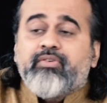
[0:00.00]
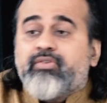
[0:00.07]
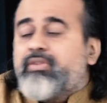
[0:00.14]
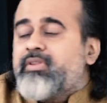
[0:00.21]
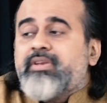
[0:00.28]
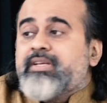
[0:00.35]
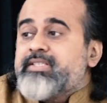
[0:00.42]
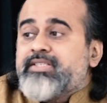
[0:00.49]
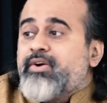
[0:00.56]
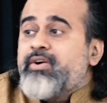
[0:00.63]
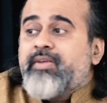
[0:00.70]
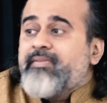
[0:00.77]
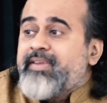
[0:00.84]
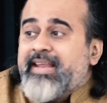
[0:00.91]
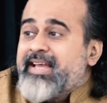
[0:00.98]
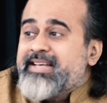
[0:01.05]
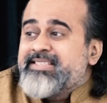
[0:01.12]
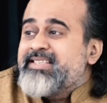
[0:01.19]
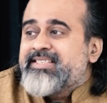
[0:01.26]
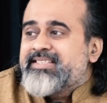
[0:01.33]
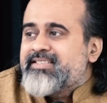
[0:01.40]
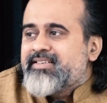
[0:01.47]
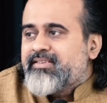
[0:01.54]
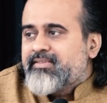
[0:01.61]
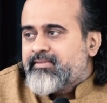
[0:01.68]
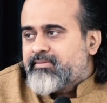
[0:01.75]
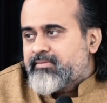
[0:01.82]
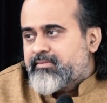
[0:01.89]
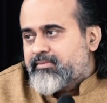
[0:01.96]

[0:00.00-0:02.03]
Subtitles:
truth does not even exist.